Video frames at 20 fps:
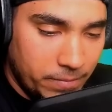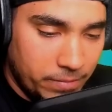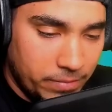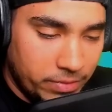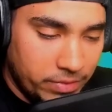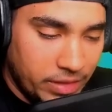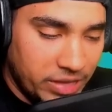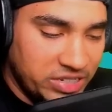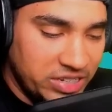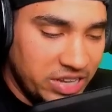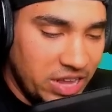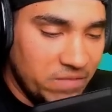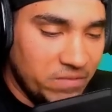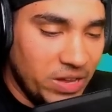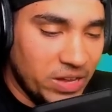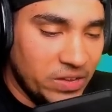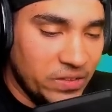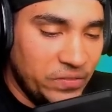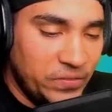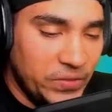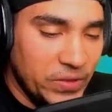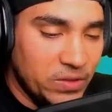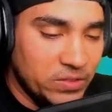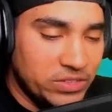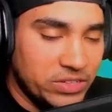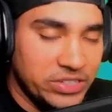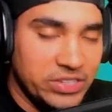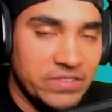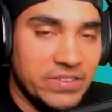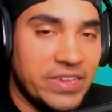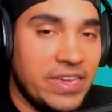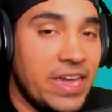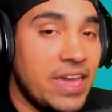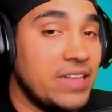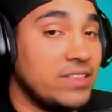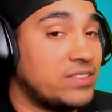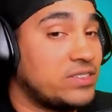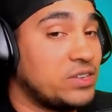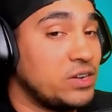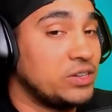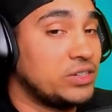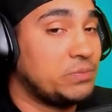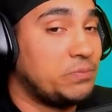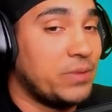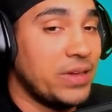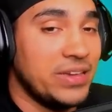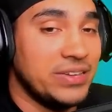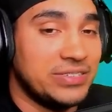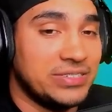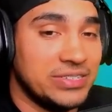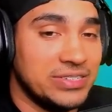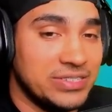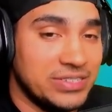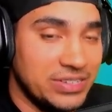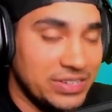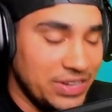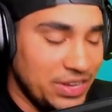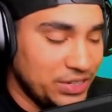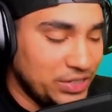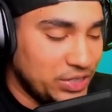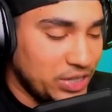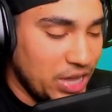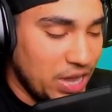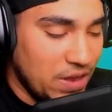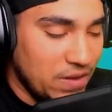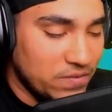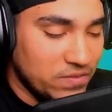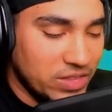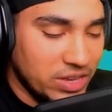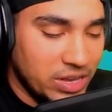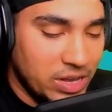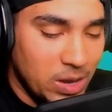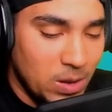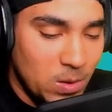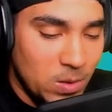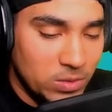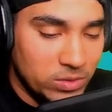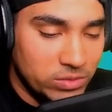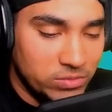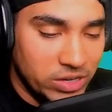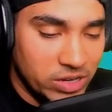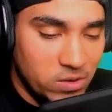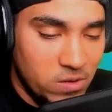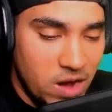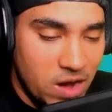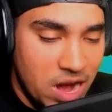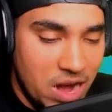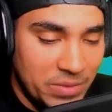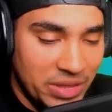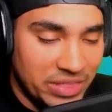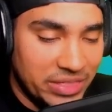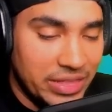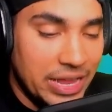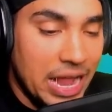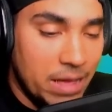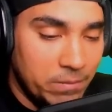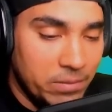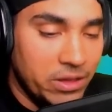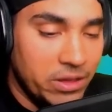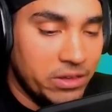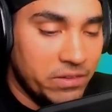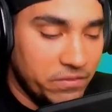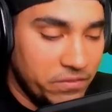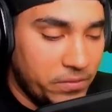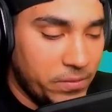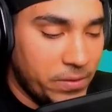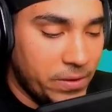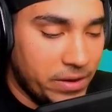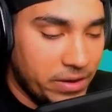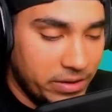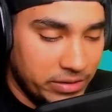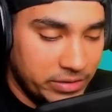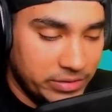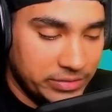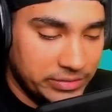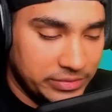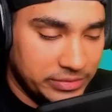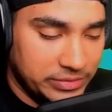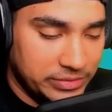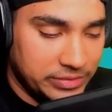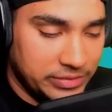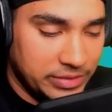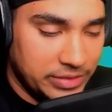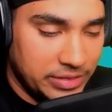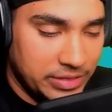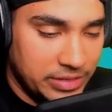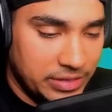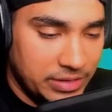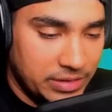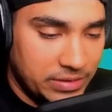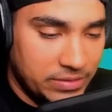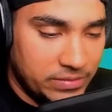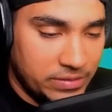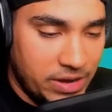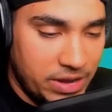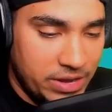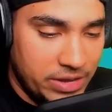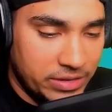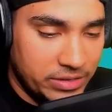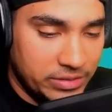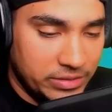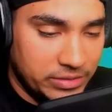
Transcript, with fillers: They should have like a filter. You can't search bases unless you have the gold requirement that I'm looking for. Right?